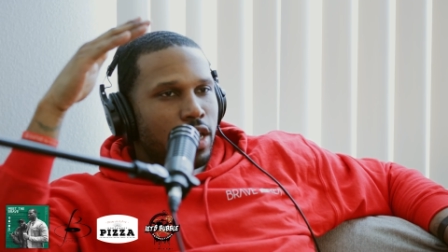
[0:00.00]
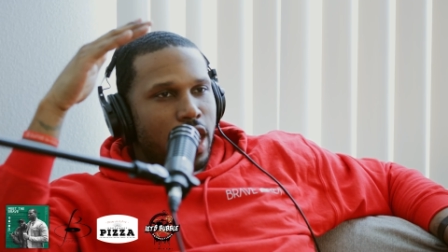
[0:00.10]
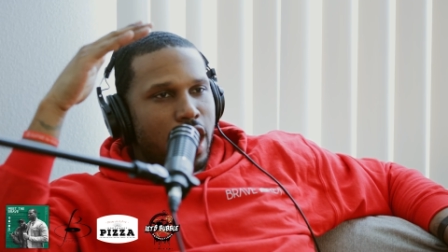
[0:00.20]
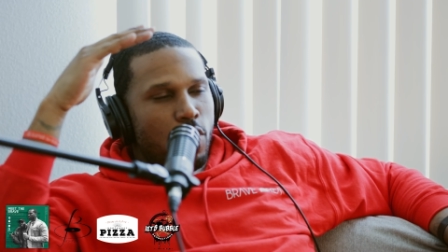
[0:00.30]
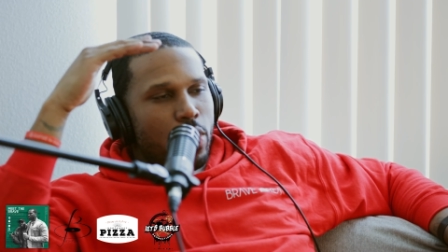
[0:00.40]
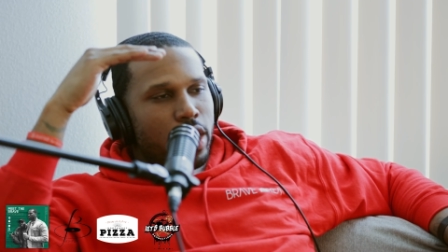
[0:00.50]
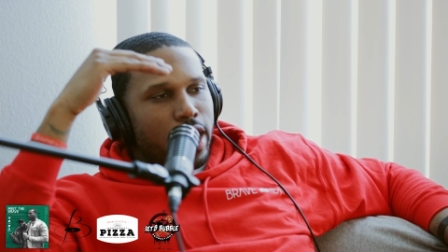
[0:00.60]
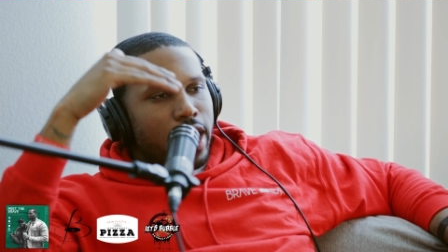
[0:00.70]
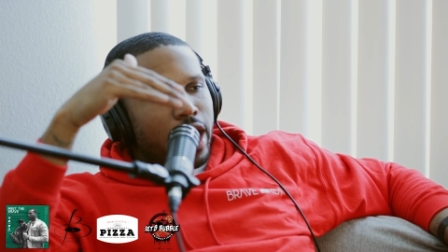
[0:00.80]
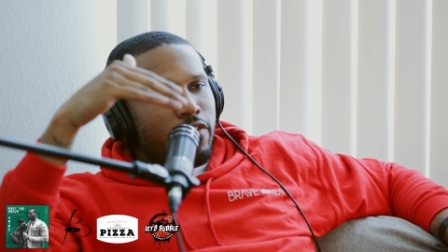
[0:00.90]
At
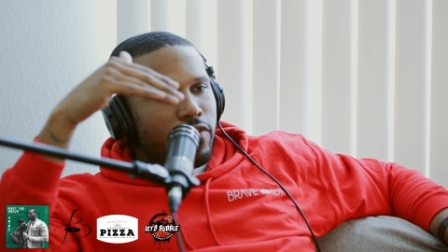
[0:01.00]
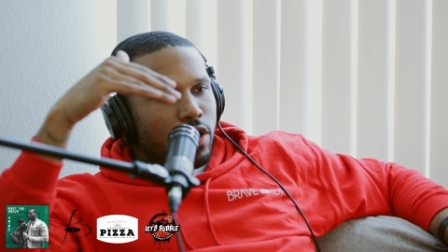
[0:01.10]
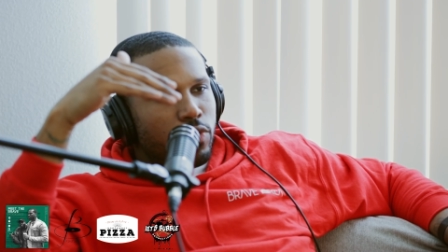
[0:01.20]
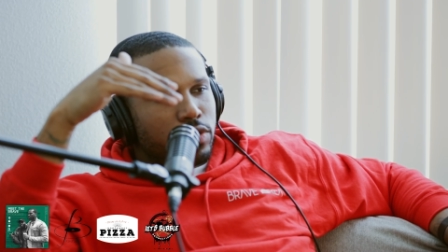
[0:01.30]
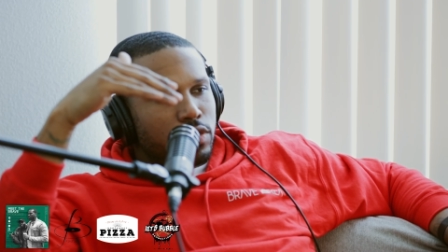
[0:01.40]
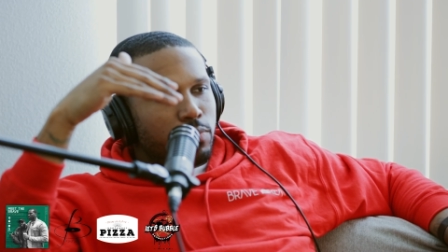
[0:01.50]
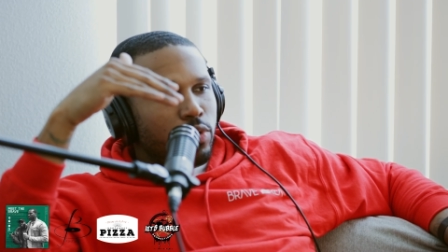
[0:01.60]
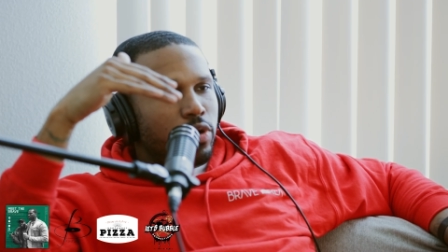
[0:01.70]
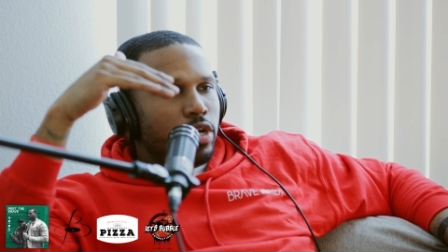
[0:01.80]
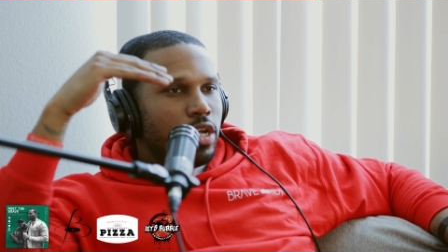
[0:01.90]
1.5 hours is
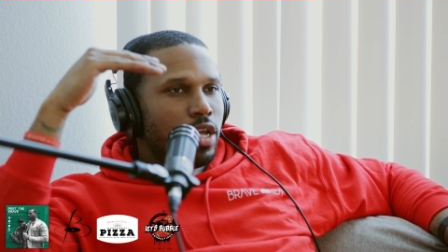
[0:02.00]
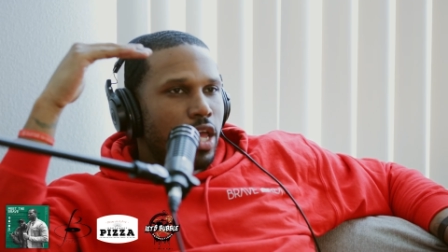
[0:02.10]
boring.